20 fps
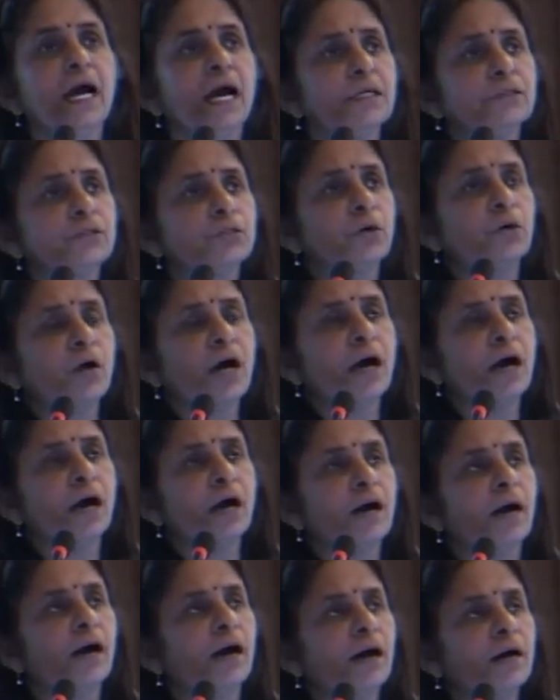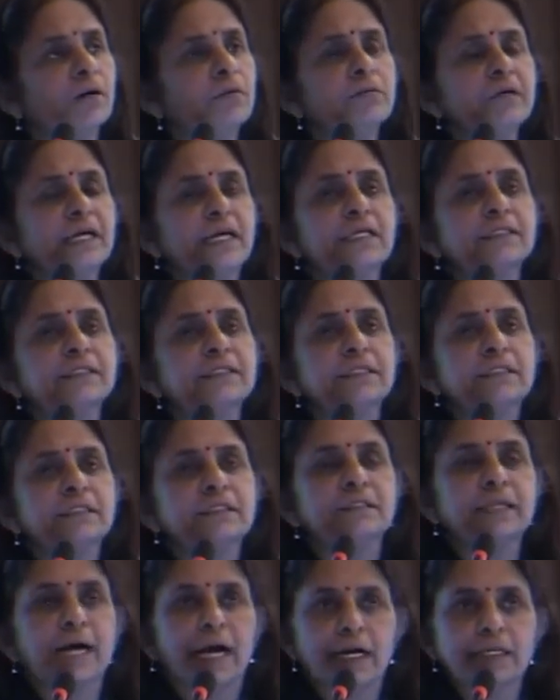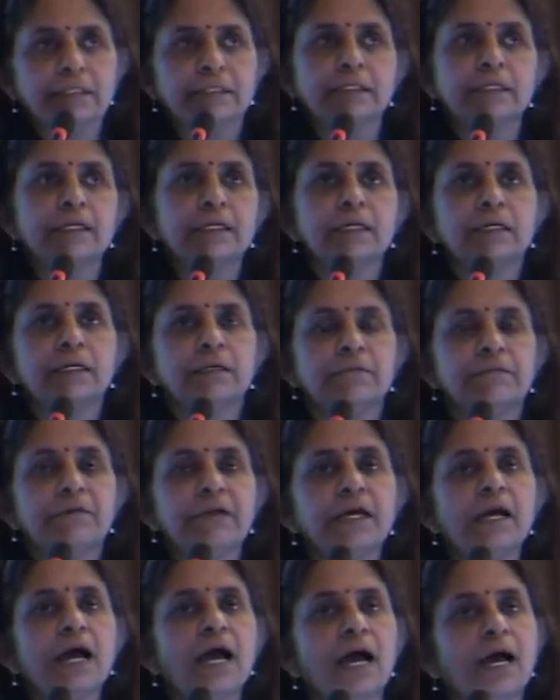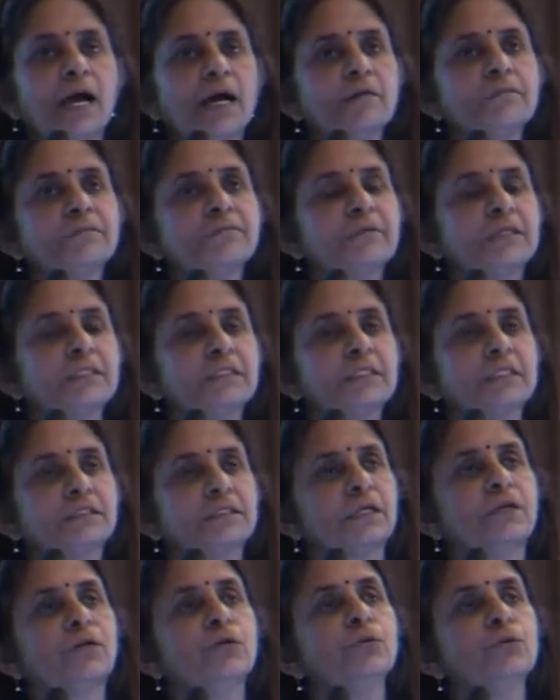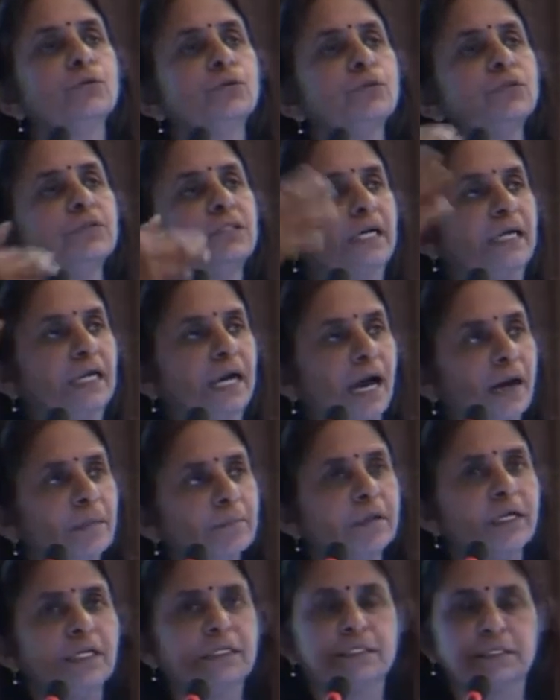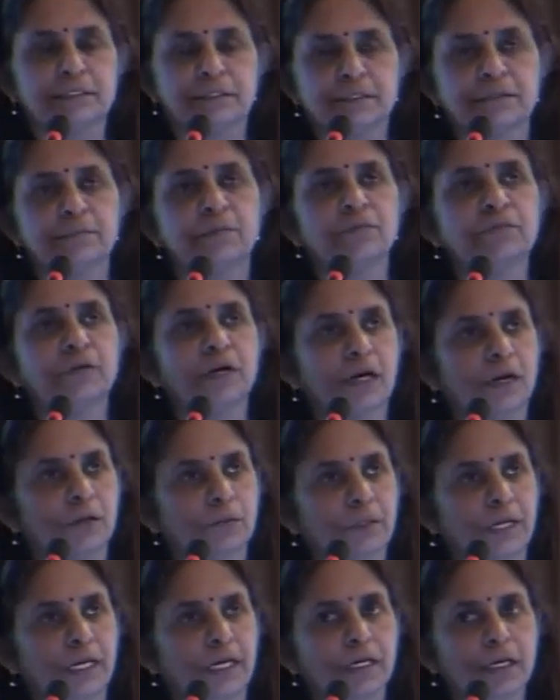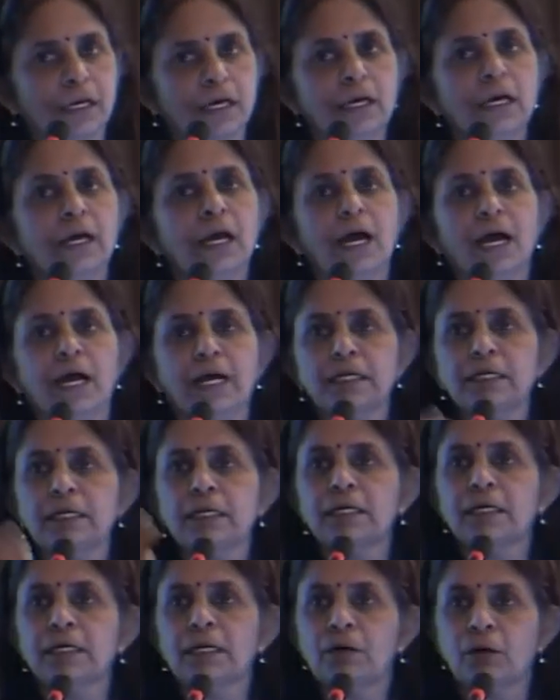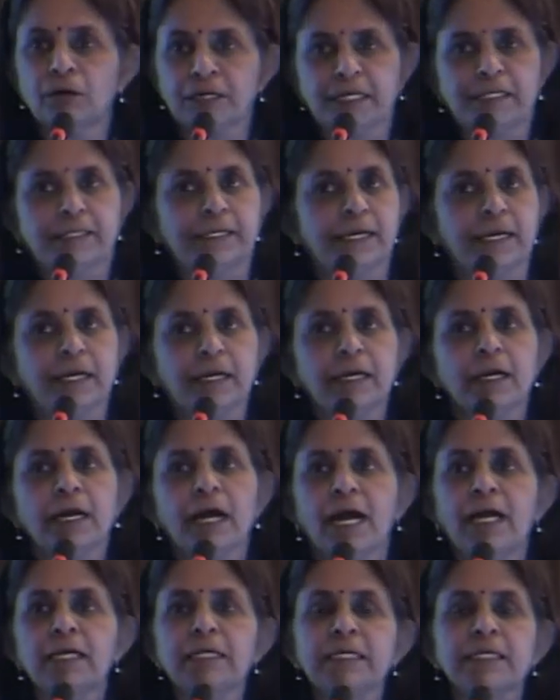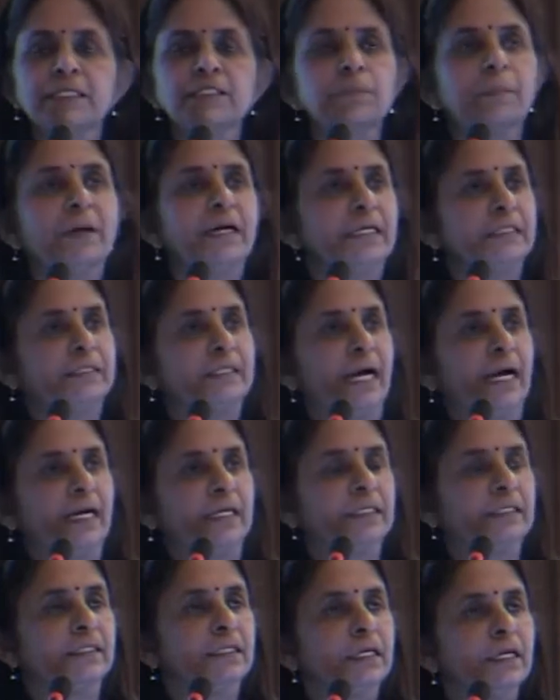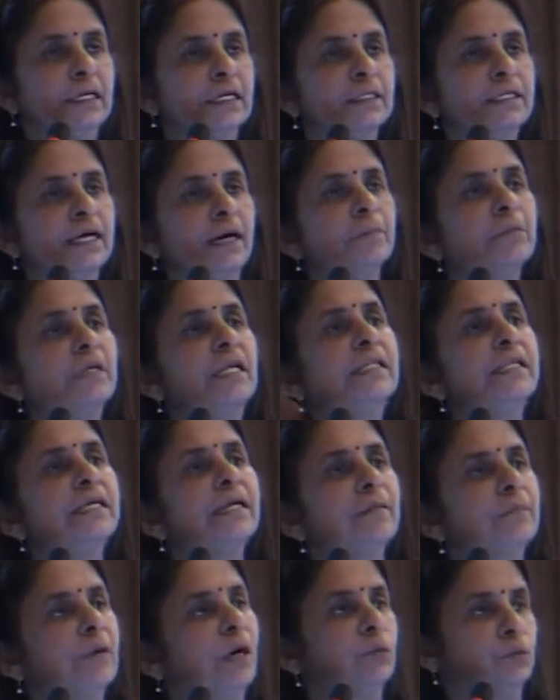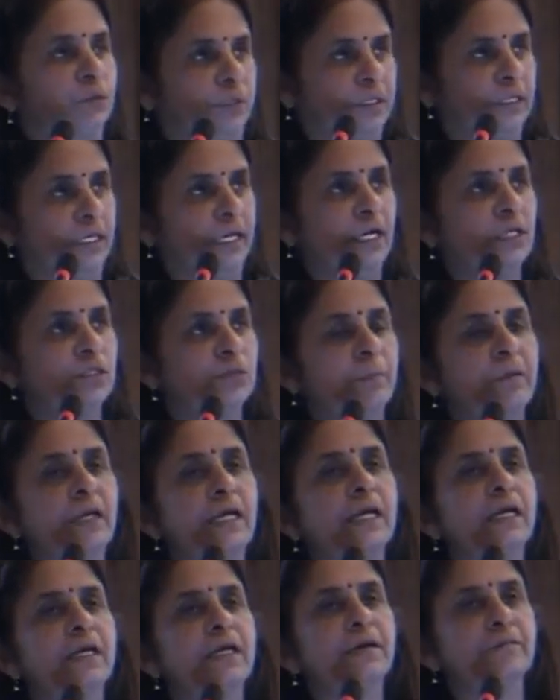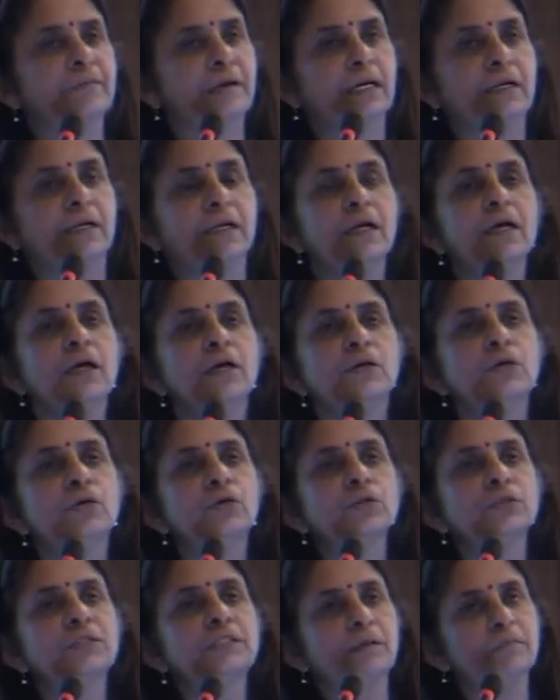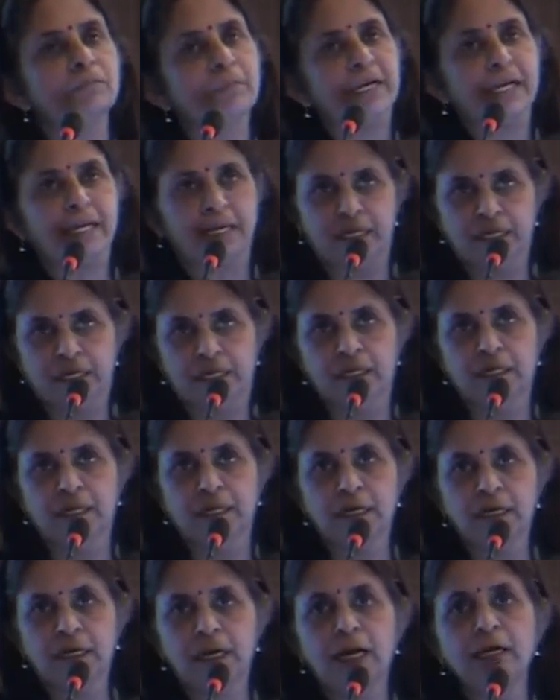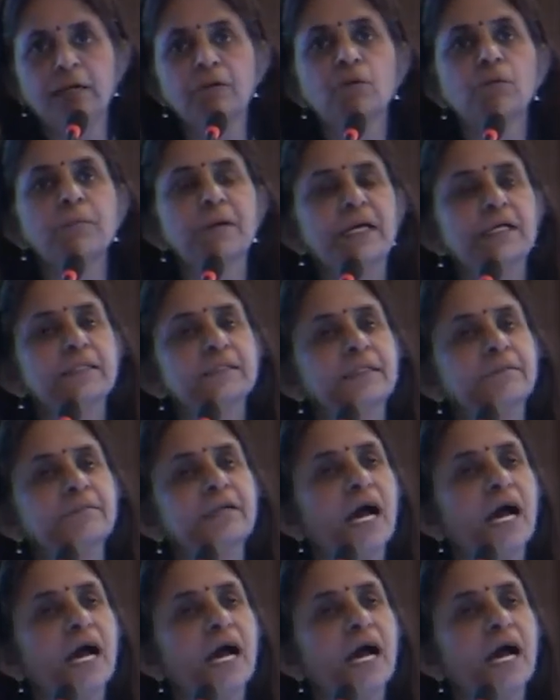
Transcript: So how is it that we have such a huge elaborate system of accounting and auditing, and despite that, double the amount is being given to somebody and nobody is even